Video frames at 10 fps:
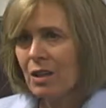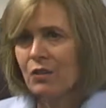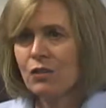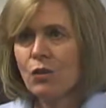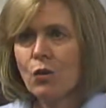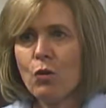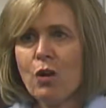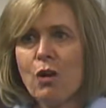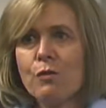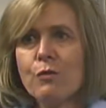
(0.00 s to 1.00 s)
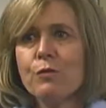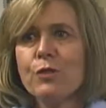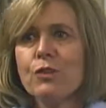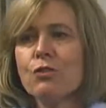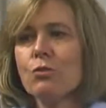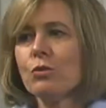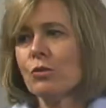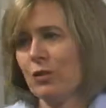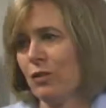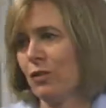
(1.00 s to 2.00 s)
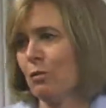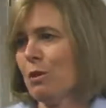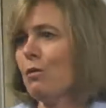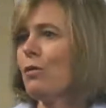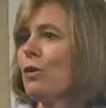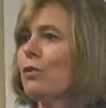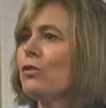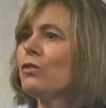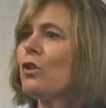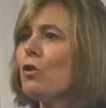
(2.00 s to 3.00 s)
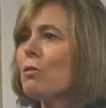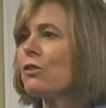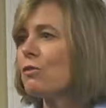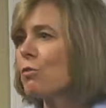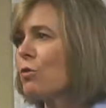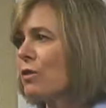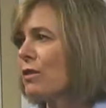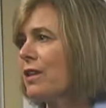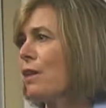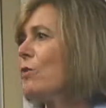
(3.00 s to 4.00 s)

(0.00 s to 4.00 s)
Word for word: So our visual system involves so much more than that.